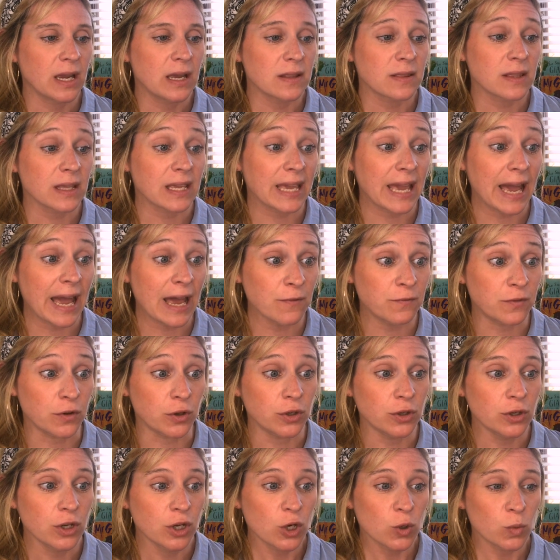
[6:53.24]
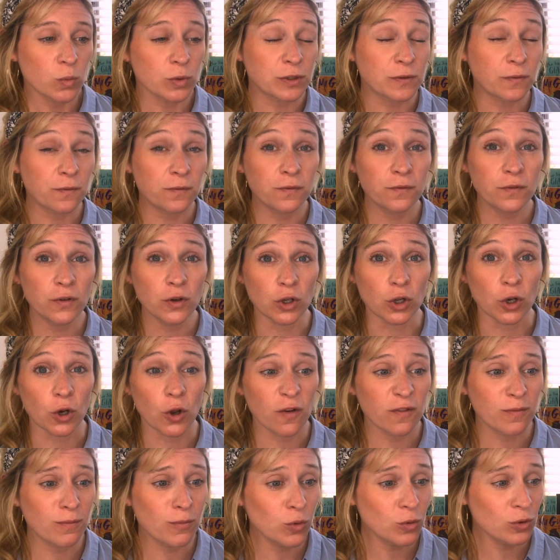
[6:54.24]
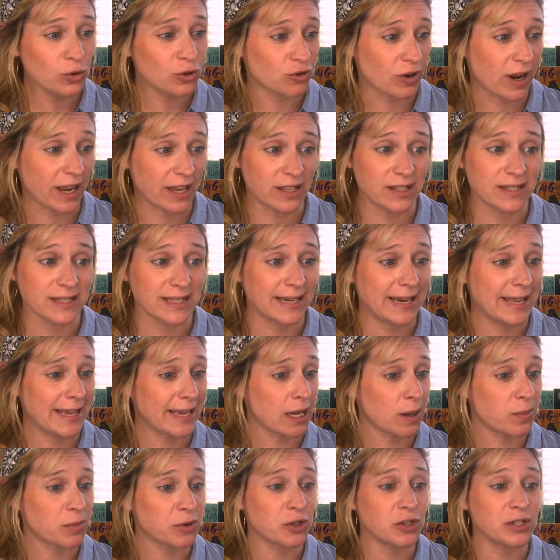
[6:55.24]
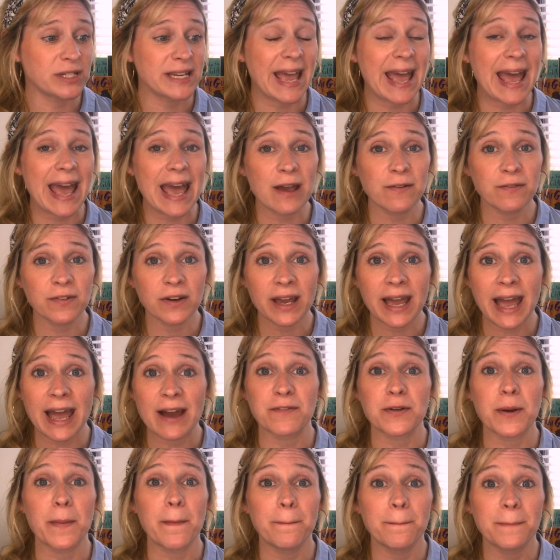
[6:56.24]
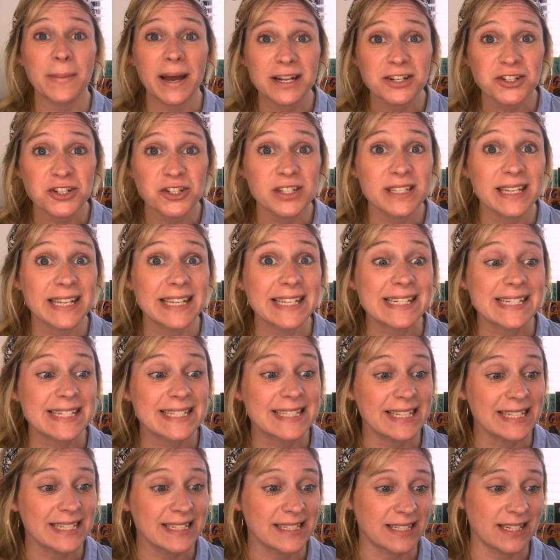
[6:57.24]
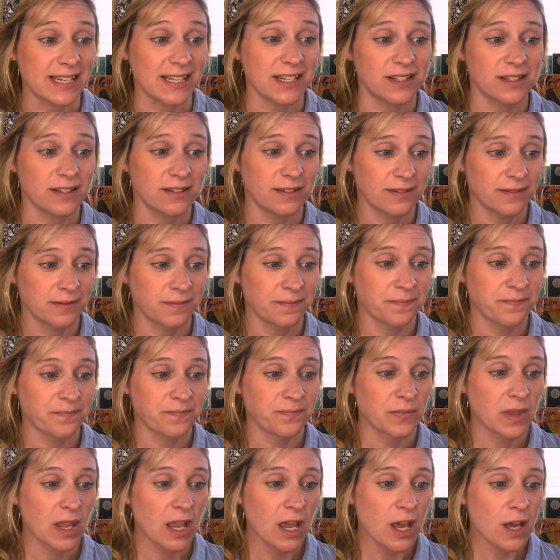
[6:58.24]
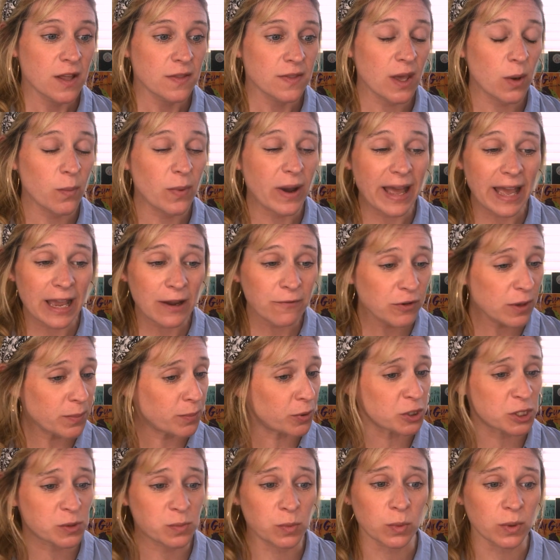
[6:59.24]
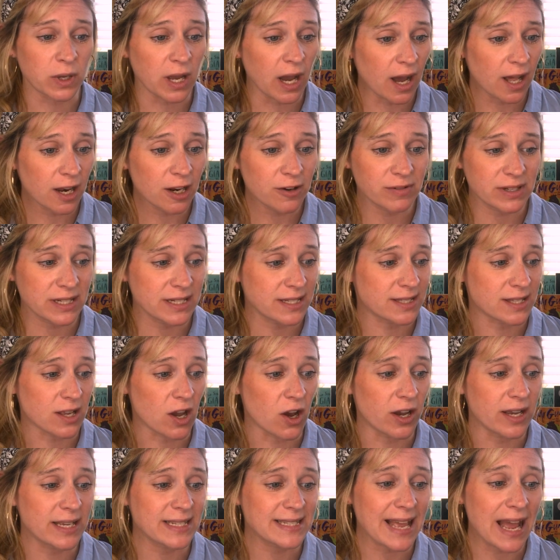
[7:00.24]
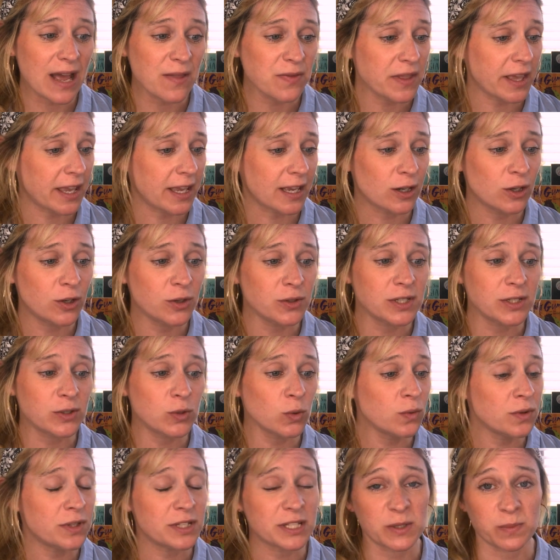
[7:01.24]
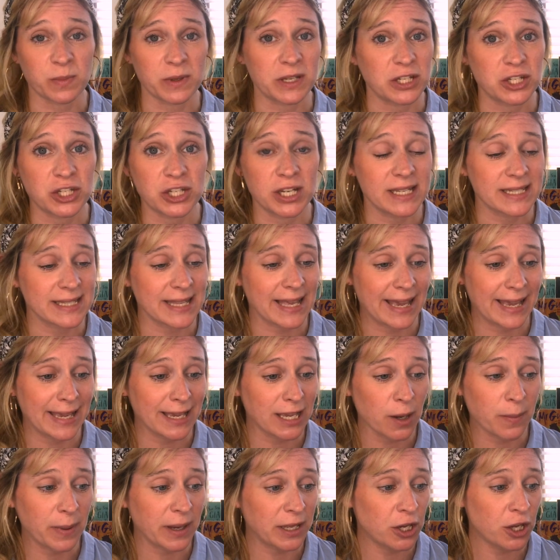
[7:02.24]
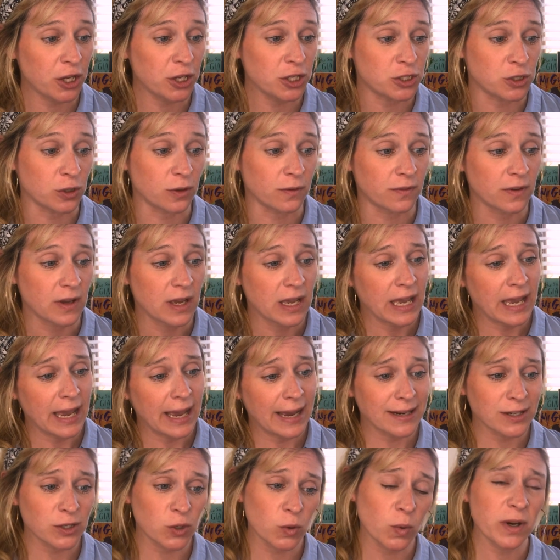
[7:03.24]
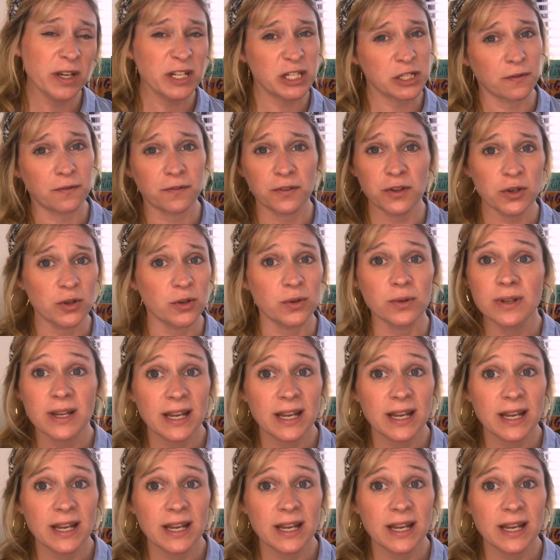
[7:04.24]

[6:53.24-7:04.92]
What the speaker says: The cavern was full of more dragons than Hiccup could ever have imagined existed. They were every possible colour and size, and they included all the species that Hiccup had heard of, and quite a few